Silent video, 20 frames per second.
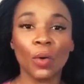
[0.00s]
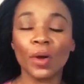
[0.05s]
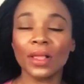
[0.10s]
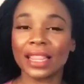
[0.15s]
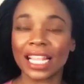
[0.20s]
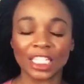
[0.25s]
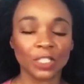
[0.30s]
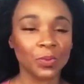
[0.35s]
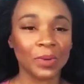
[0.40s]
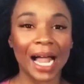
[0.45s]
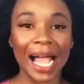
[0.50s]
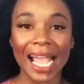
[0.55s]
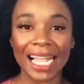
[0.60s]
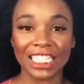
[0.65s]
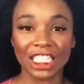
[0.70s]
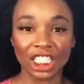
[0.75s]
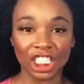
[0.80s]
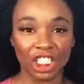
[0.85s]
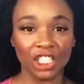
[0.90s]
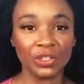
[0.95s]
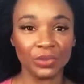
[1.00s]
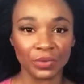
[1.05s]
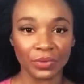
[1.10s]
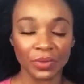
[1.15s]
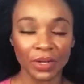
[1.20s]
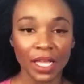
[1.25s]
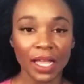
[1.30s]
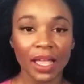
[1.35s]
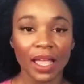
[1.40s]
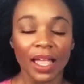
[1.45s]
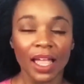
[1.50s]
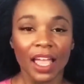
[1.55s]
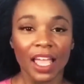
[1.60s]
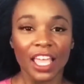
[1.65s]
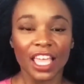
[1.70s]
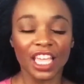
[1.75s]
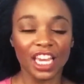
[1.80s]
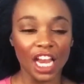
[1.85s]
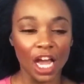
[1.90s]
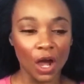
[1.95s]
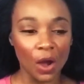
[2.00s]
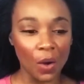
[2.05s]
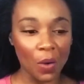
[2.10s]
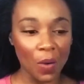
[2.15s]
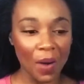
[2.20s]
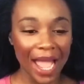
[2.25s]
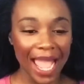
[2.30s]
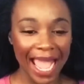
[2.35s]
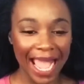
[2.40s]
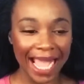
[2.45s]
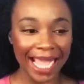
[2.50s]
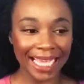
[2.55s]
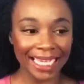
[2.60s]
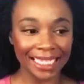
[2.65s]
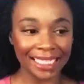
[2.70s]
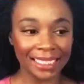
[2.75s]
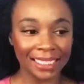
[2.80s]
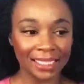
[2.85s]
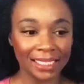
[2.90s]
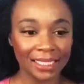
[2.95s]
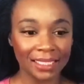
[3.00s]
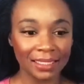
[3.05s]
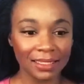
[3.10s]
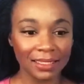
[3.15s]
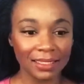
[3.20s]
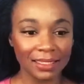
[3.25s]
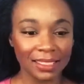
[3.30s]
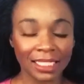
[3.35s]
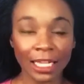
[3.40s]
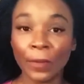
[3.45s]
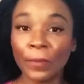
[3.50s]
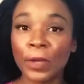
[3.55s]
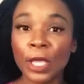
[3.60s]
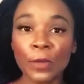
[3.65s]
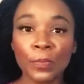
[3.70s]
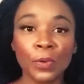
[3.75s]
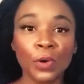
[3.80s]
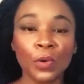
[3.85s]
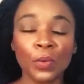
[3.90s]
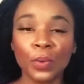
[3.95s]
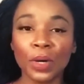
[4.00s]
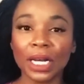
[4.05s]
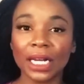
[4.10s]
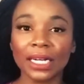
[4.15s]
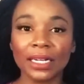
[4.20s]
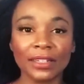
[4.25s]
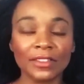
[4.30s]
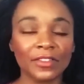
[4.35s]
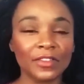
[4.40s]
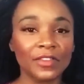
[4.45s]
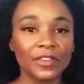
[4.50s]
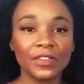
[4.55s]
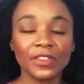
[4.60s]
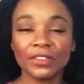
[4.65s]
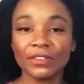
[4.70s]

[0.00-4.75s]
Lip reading: that's what I had to do, and some people would have,